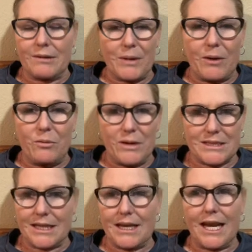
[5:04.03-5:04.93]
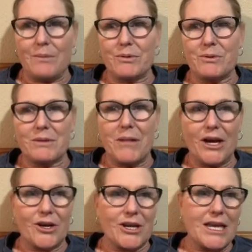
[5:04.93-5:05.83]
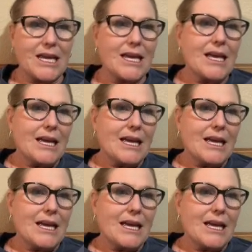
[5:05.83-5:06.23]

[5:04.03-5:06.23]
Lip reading: about what's going to happen with the monarchy